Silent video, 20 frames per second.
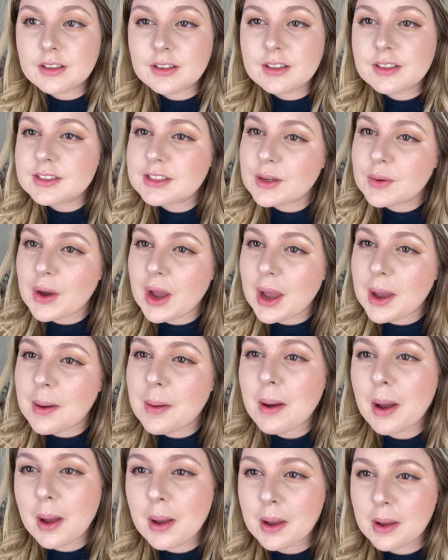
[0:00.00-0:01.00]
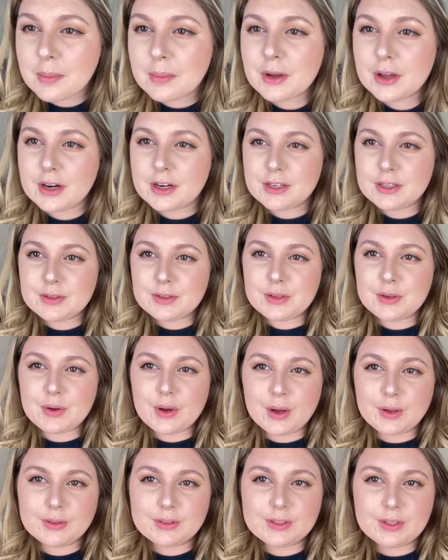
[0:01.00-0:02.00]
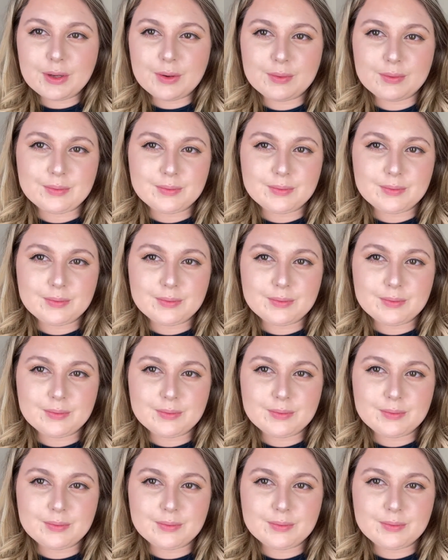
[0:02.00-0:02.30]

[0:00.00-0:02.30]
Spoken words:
It's okay. I am gonna do 2 coats though.